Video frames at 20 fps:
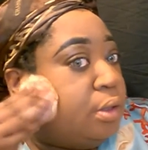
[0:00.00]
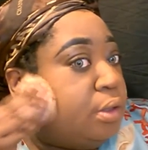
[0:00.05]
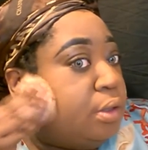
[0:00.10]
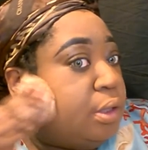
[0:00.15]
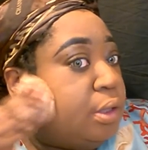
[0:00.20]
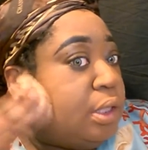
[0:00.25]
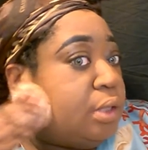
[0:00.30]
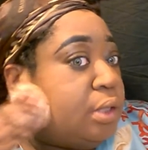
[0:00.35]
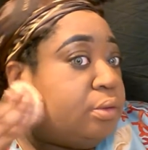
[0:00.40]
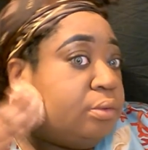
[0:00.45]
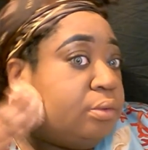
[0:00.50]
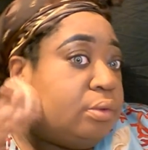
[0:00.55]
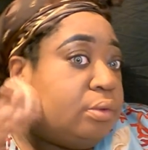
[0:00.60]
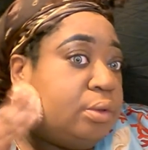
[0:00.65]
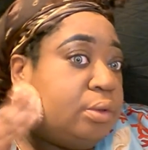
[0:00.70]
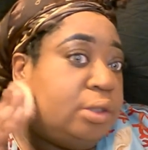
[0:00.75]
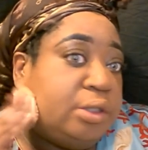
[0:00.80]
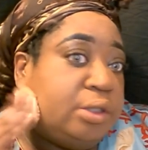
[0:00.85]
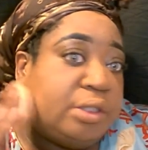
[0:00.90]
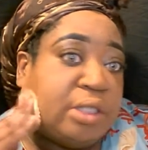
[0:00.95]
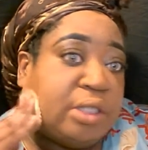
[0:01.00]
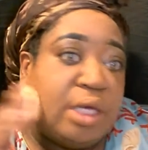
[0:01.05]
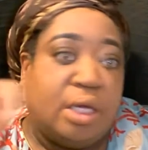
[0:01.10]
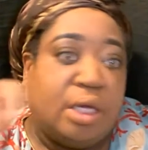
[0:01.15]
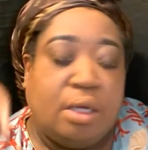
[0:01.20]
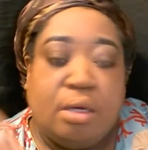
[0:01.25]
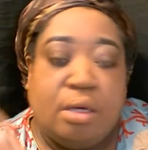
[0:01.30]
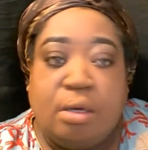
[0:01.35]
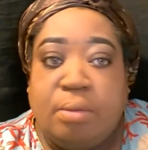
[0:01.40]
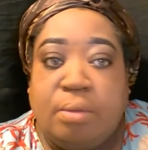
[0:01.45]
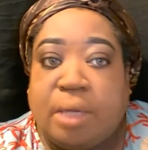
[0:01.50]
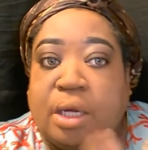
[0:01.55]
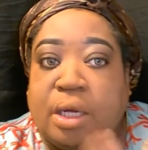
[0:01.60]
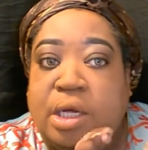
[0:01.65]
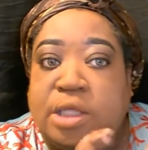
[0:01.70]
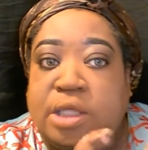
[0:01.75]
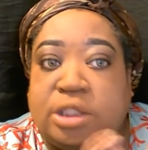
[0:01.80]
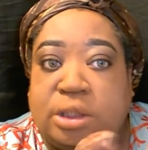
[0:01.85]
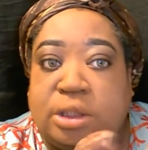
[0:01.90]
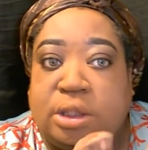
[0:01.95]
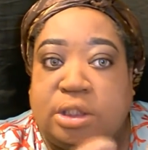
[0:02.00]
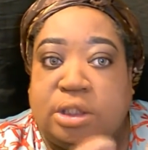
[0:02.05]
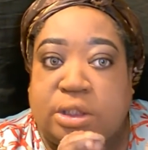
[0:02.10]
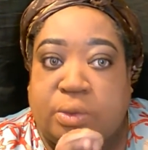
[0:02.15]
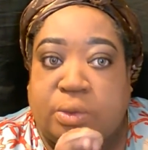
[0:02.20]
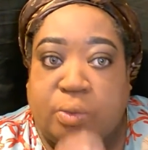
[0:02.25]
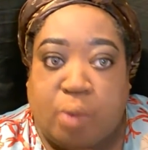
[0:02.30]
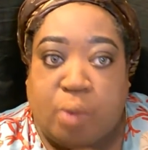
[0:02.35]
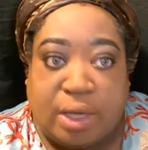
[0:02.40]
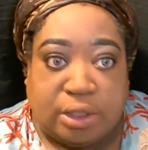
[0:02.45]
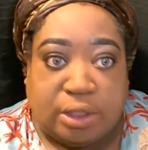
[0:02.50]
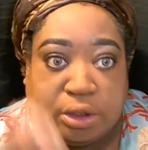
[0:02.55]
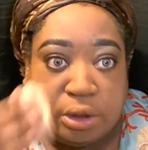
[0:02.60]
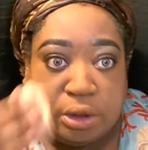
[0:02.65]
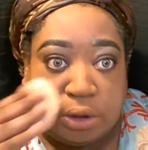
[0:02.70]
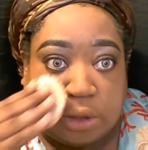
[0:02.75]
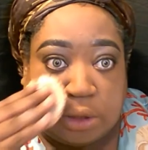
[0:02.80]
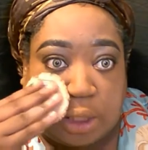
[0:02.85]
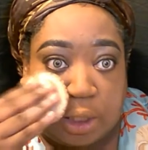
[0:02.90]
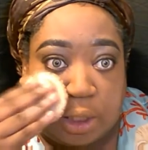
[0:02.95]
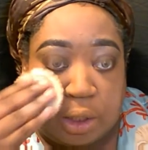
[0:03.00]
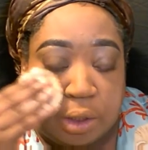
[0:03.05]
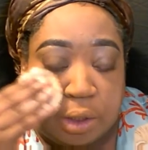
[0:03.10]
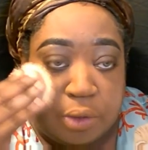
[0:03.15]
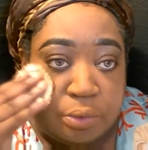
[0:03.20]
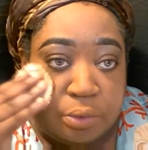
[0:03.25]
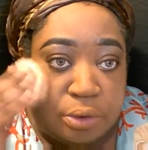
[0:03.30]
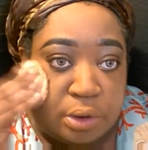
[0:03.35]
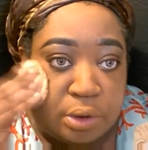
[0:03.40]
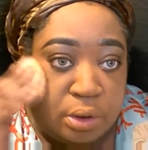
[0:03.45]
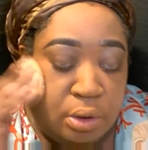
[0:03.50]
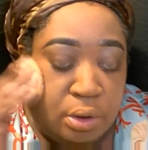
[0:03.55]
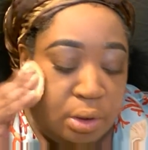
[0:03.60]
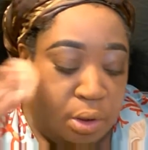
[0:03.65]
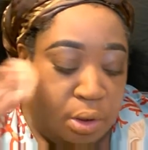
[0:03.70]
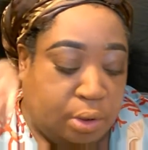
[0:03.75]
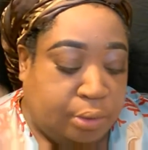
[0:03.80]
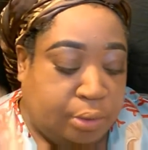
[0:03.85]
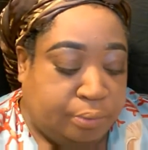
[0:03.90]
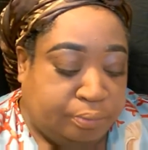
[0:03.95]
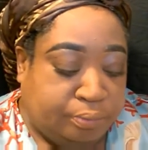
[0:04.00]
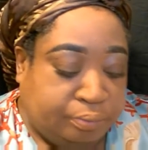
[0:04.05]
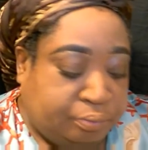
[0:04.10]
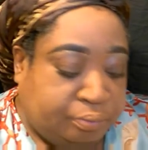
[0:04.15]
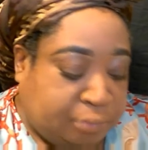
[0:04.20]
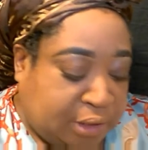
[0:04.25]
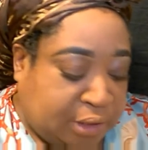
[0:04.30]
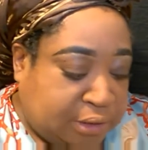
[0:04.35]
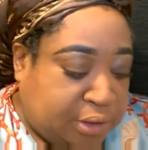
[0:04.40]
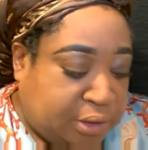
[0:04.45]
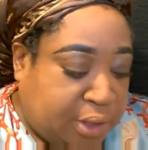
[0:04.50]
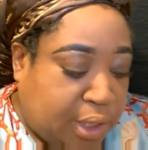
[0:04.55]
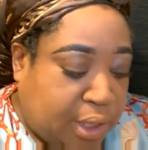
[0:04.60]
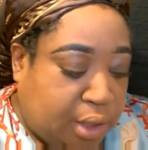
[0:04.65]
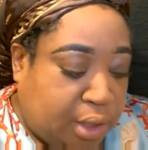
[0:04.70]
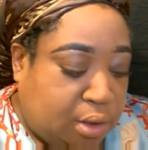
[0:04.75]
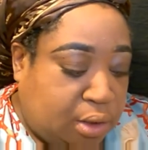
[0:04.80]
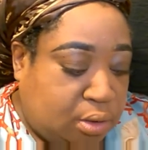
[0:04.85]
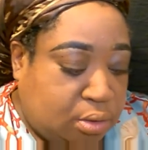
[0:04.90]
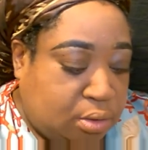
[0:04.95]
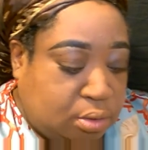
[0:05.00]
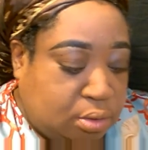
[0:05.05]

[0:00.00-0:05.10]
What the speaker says: Now, you say, oh my God, she looks so white, she looks like a ghost. That's okay.